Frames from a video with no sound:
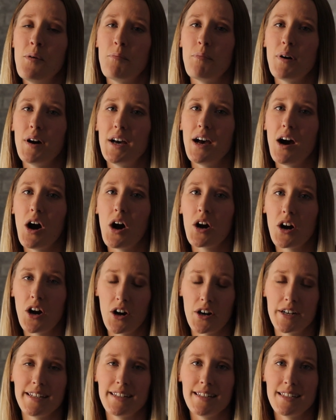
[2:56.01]
but our
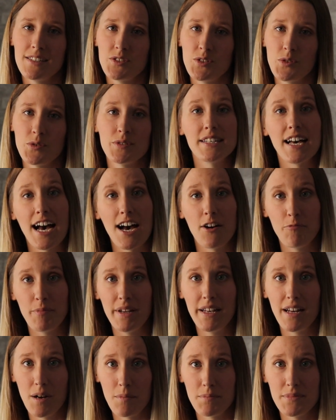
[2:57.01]
hardiness zones have
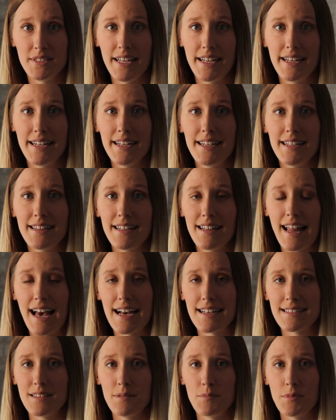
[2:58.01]
been updated in the
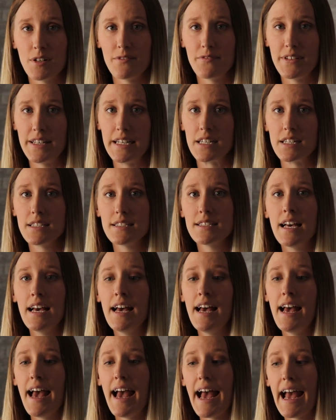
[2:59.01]
last number of years,
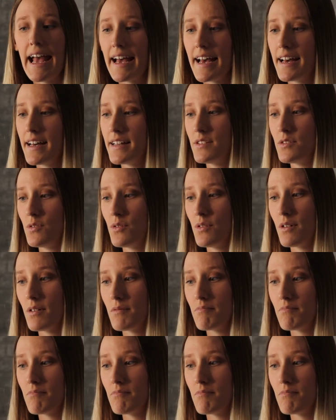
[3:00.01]
and